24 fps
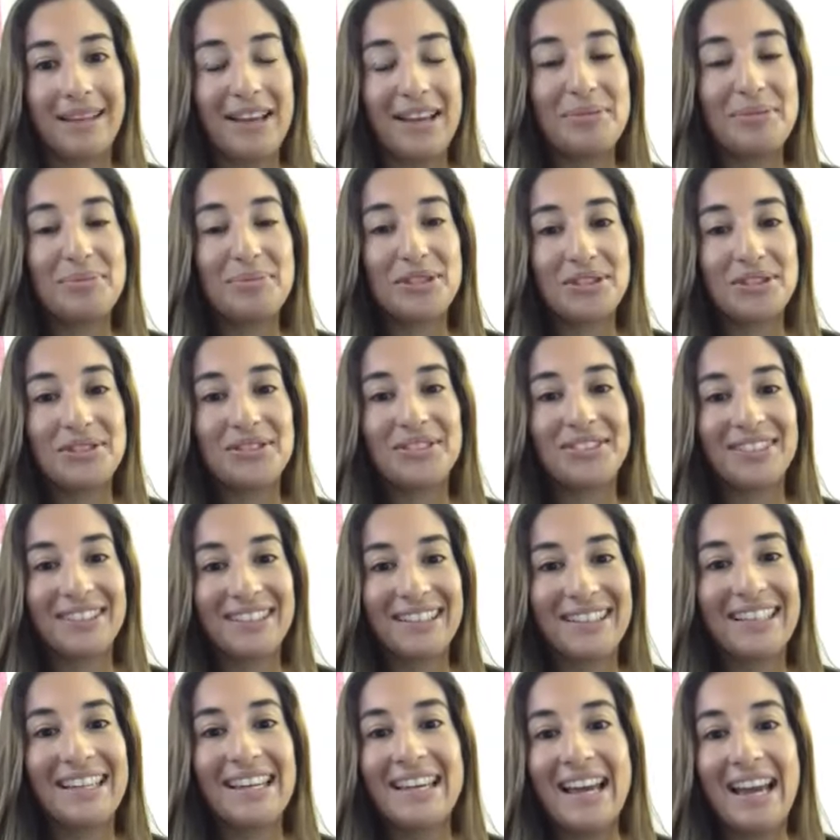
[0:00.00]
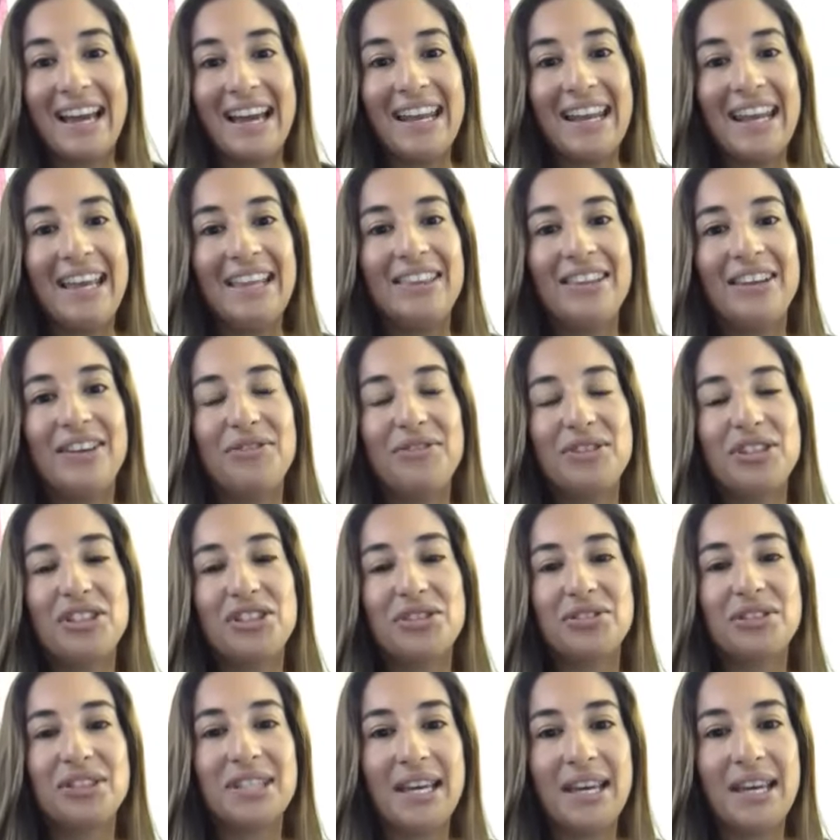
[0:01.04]
absolutely. And I love what
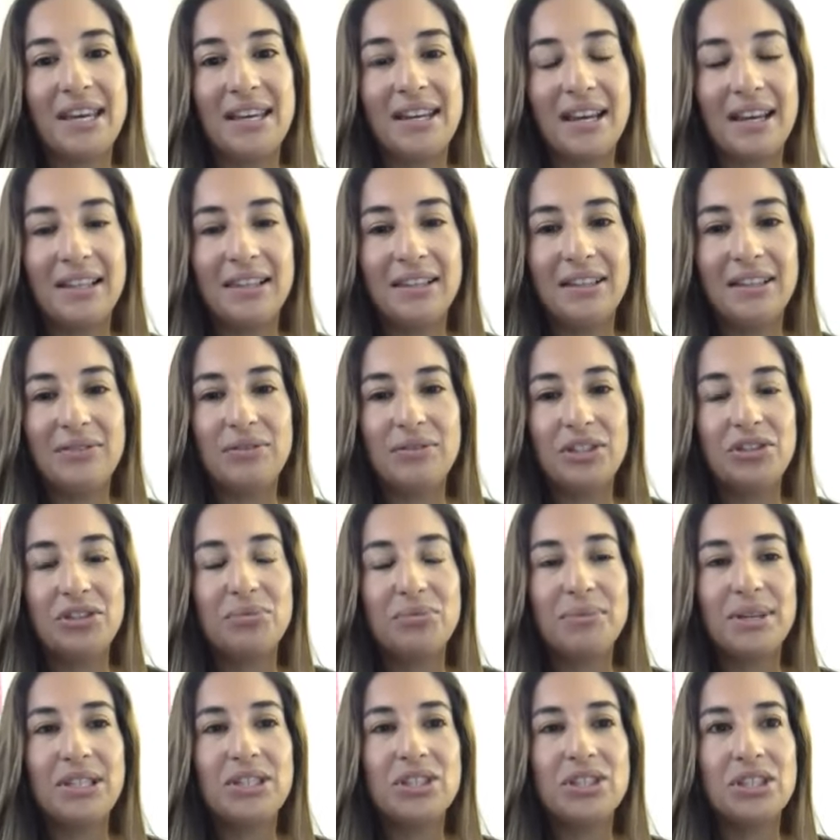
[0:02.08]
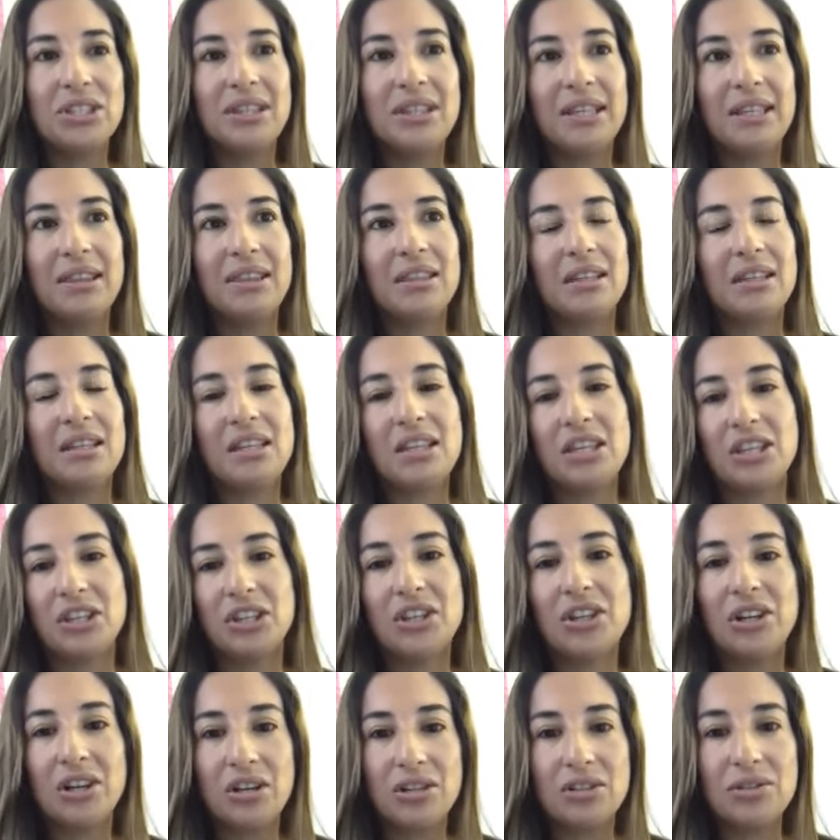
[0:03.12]
you said. I love when you mentioned that the
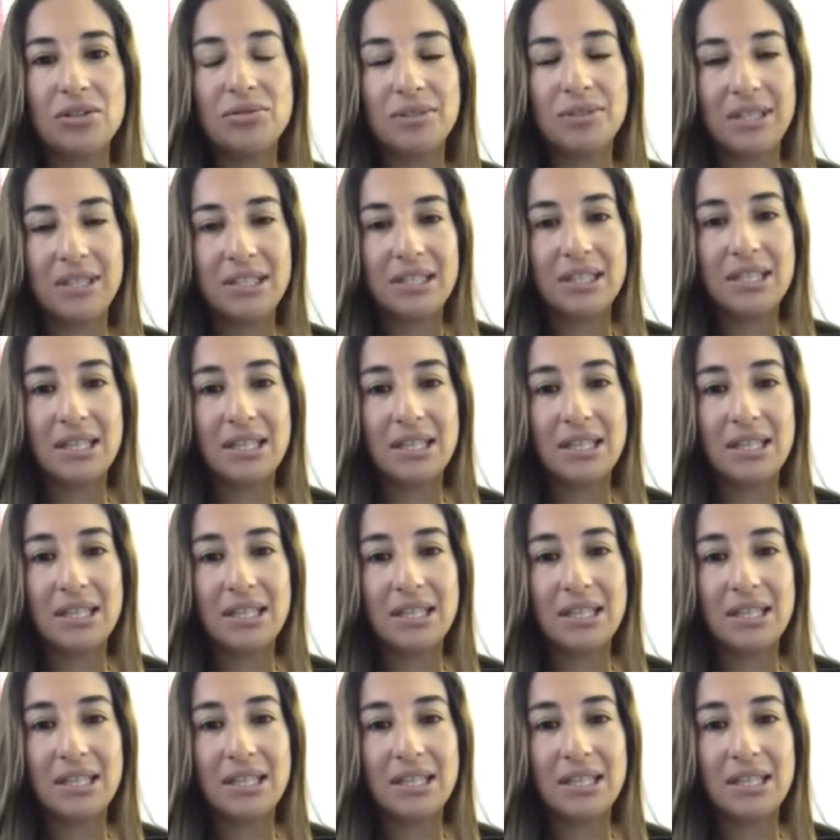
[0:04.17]
healer also needs